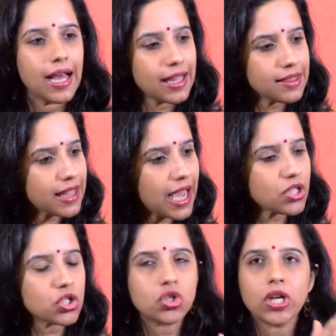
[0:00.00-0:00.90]
And
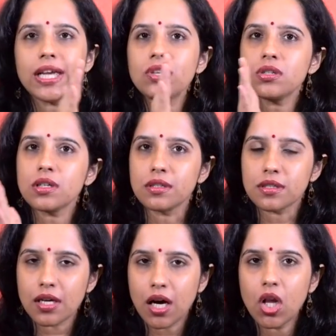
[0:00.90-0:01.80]
that
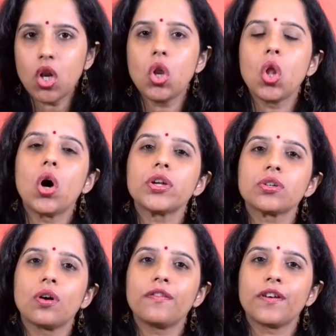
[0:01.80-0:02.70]
changes a
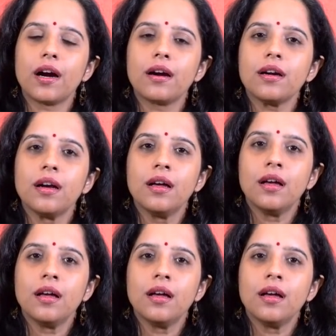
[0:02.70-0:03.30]
lot of our